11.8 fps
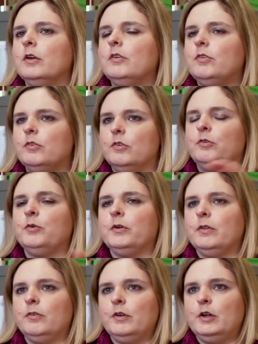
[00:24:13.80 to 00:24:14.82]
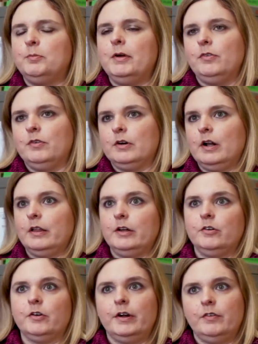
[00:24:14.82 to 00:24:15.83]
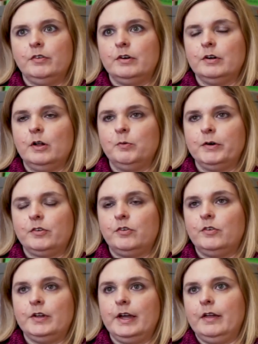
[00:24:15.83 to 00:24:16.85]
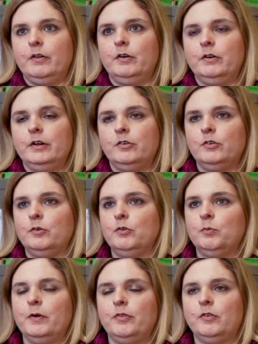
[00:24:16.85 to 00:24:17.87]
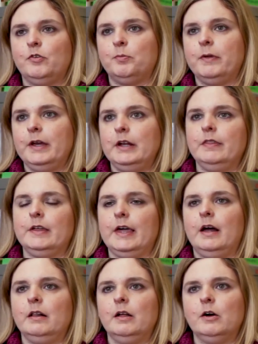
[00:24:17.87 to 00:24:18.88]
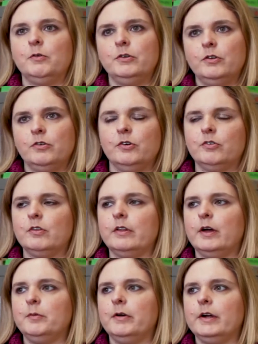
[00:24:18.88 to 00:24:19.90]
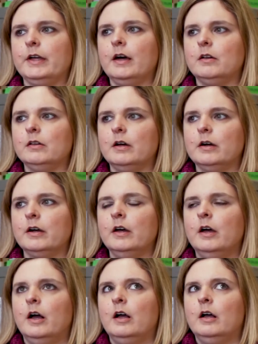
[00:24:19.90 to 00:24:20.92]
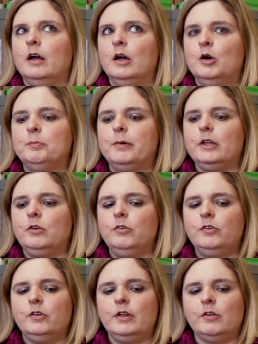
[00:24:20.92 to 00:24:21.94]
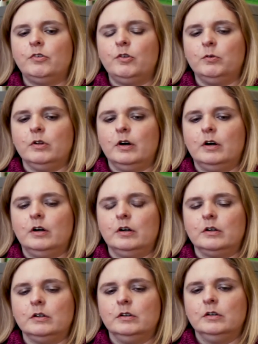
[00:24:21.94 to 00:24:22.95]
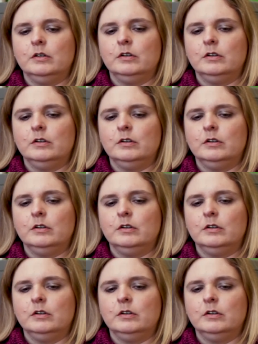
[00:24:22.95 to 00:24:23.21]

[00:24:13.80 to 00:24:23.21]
is stored in this database, and it all integrates and it all works together. It shows what's displayed in the catalog when you search the library catalog. But it used to take so long